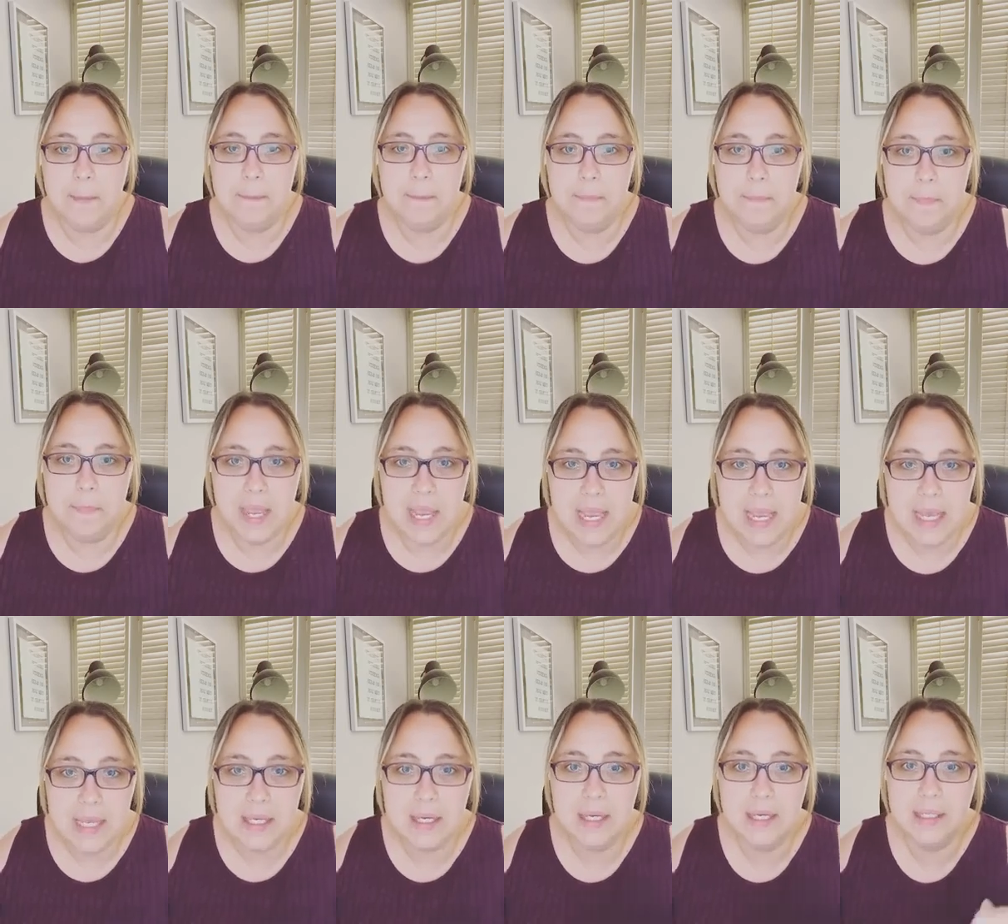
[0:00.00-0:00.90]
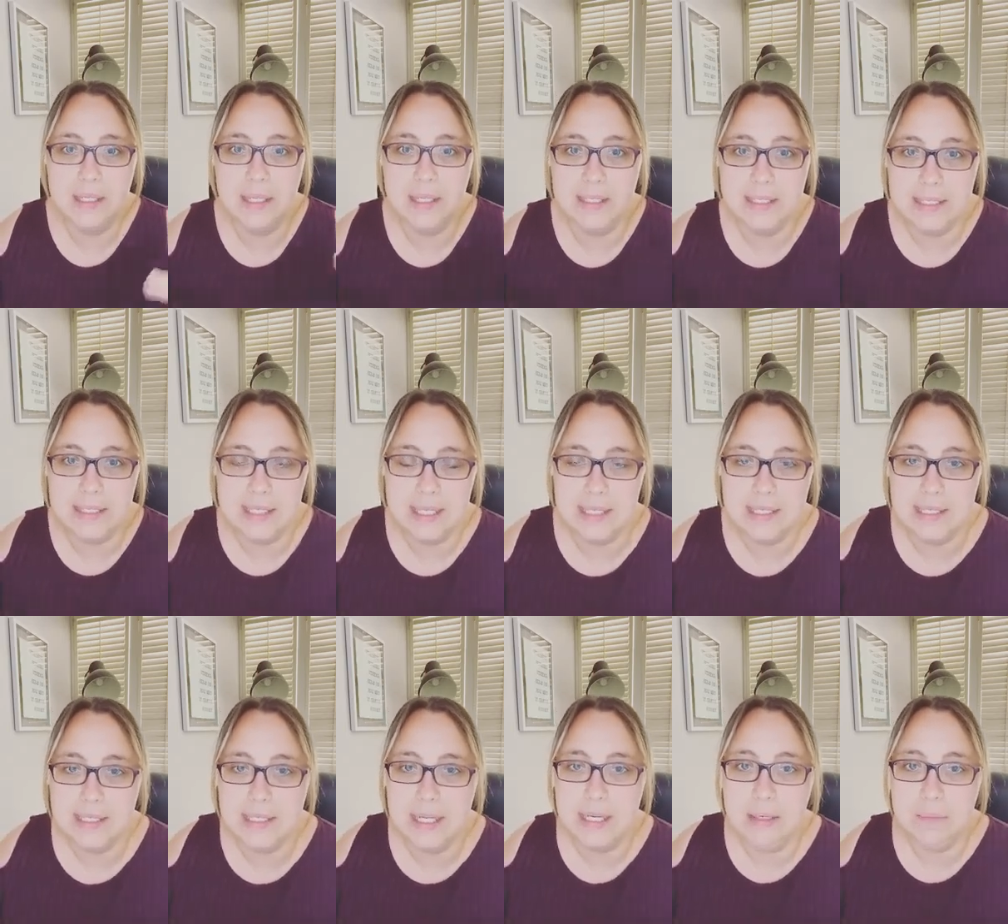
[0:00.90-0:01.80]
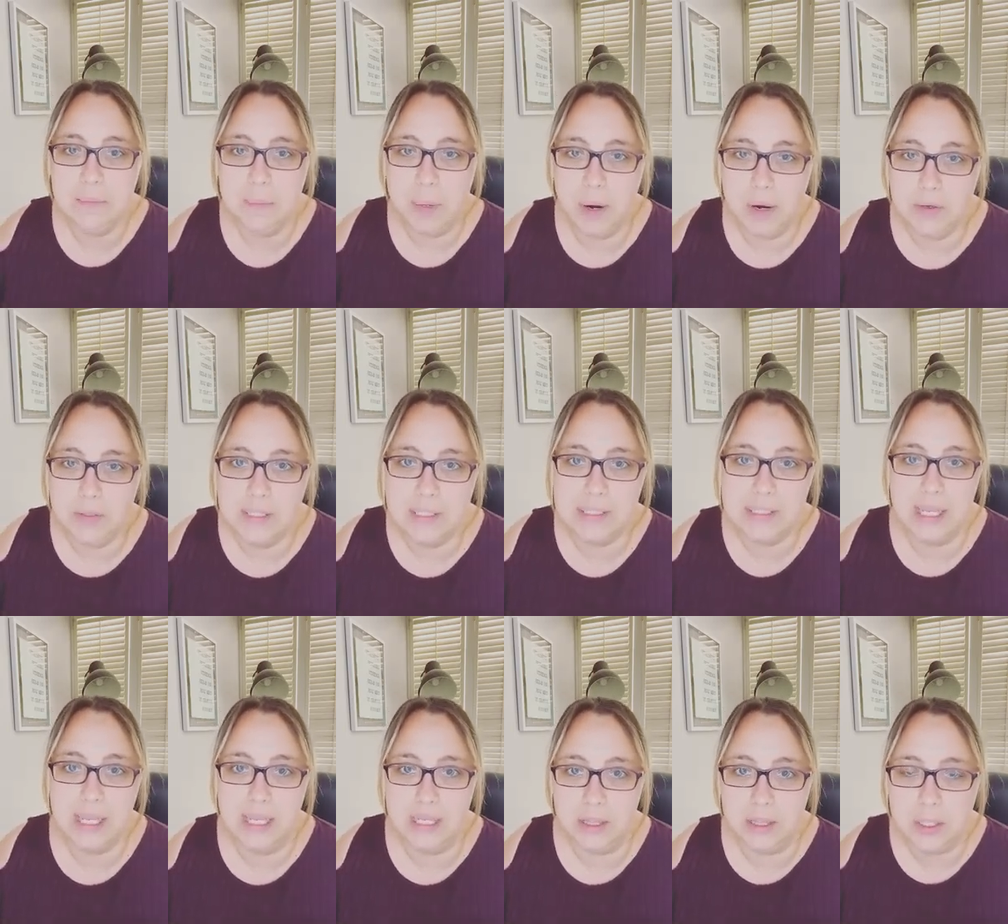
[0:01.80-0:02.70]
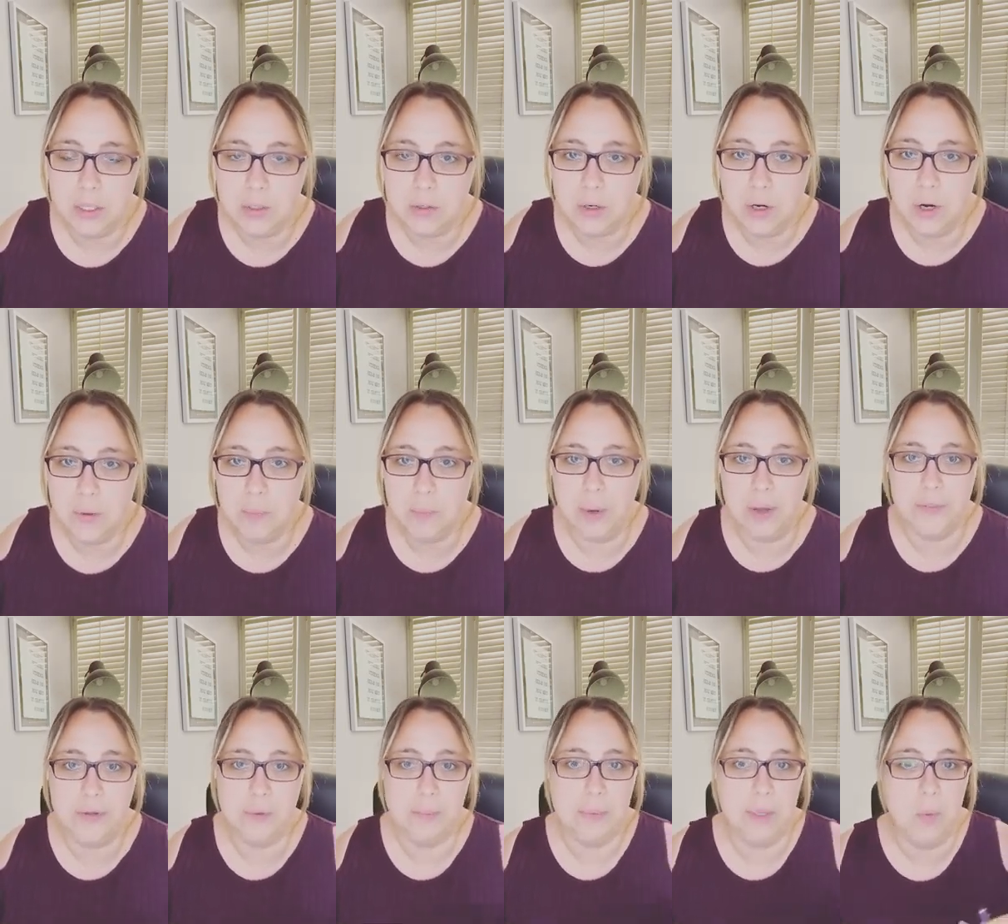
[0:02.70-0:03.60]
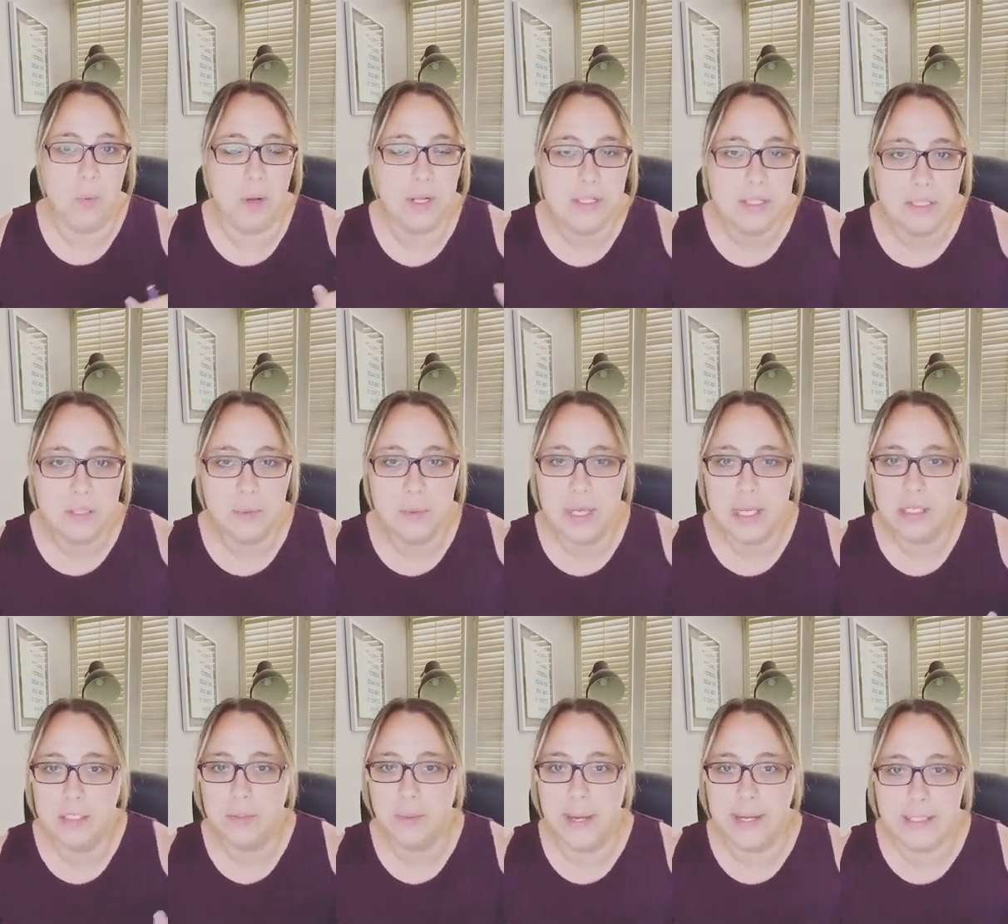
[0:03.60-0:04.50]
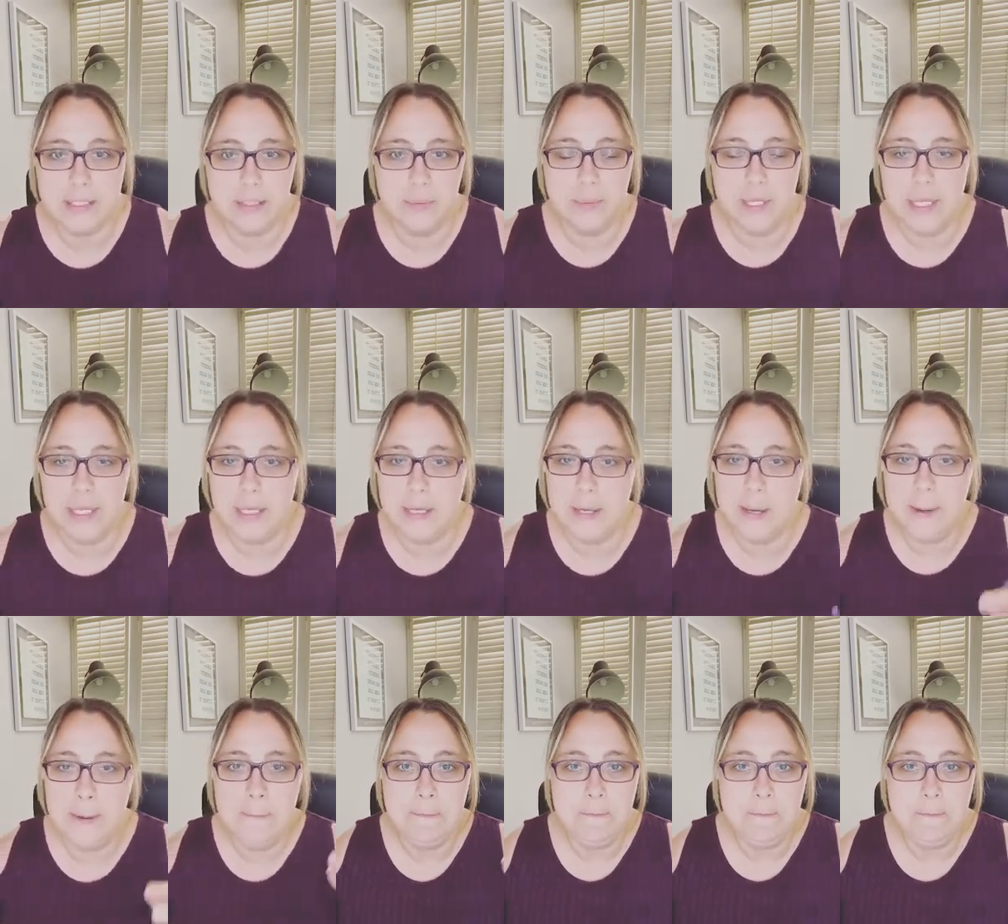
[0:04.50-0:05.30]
make consistent posts in the group, whether it be once a week, twice a week,